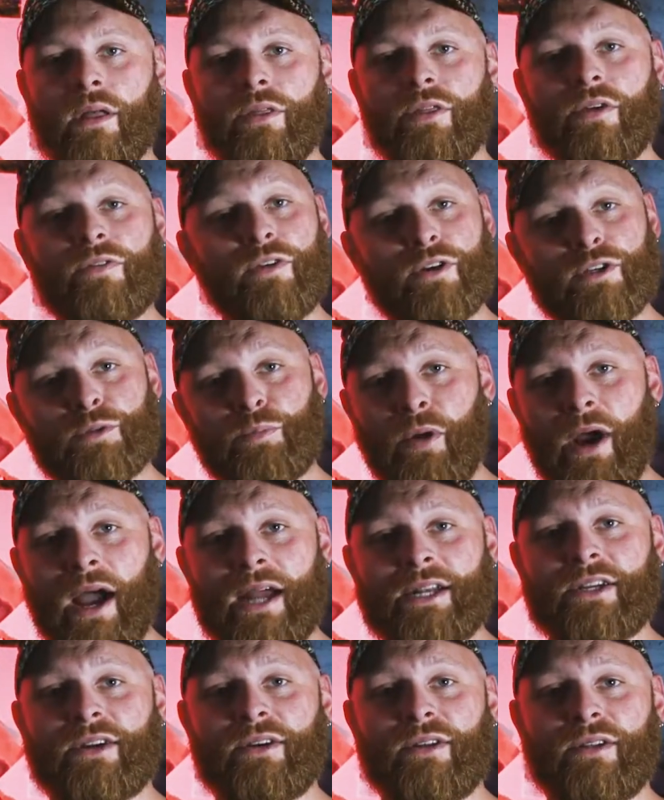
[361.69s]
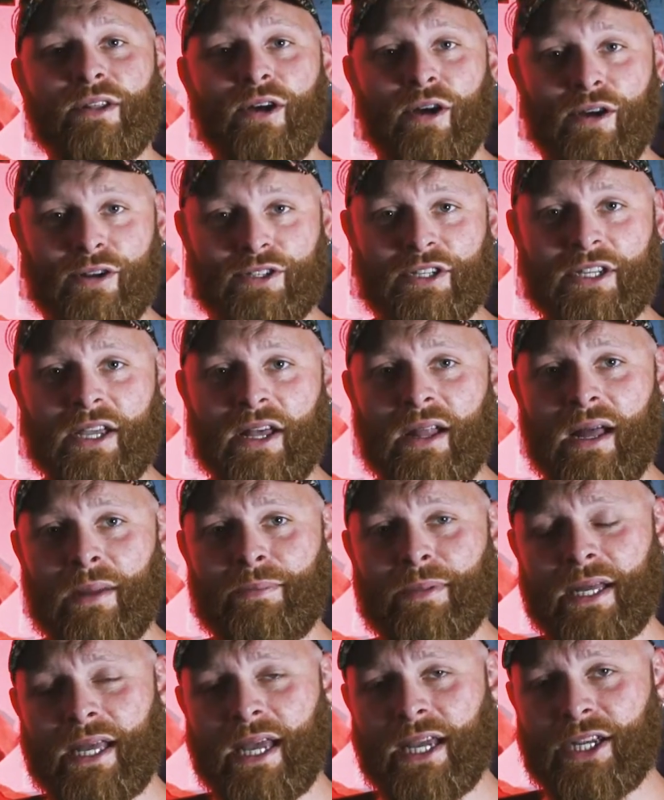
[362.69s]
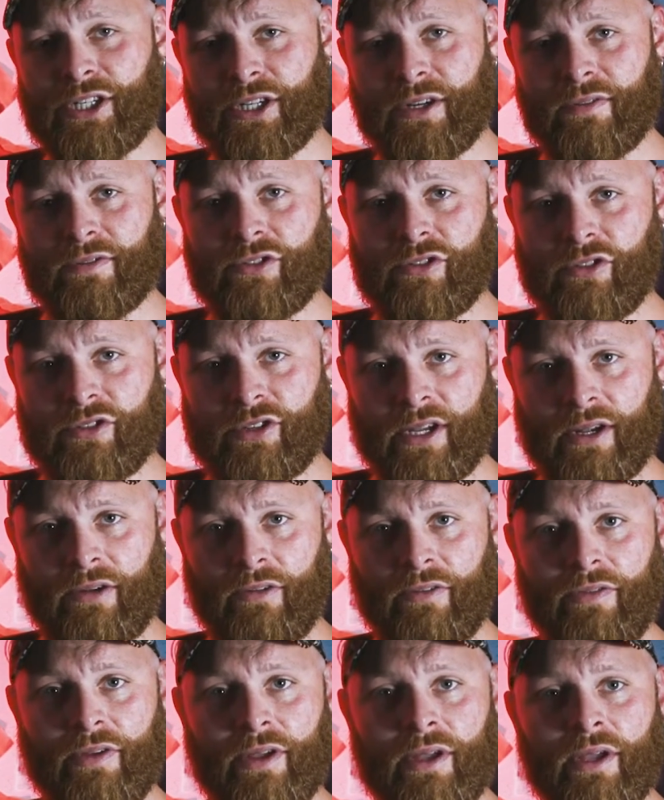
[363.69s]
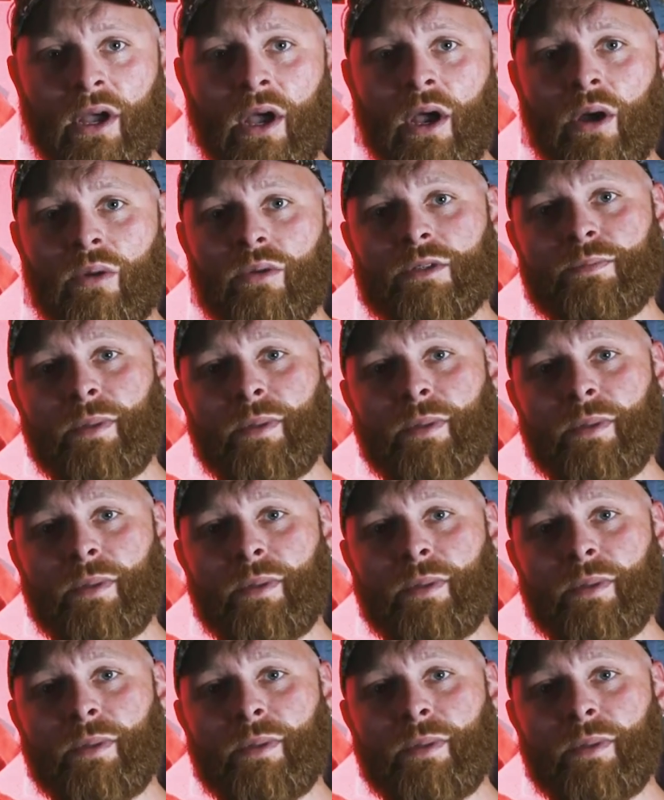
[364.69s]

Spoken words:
The first practical large-scale application of stratigraphy was